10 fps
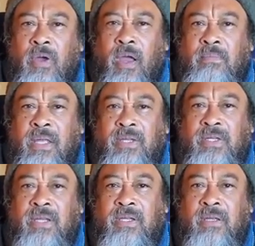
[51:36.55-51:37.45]
are
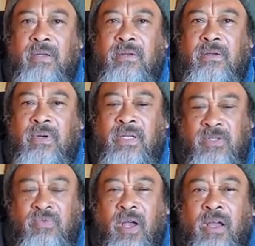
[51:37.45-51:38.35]
meditating? What
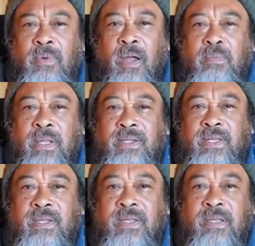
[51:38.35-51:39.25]
is wrong about
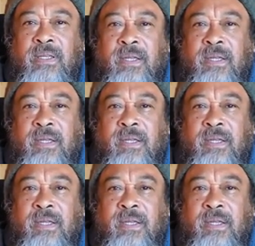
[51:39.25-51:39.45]
meditating?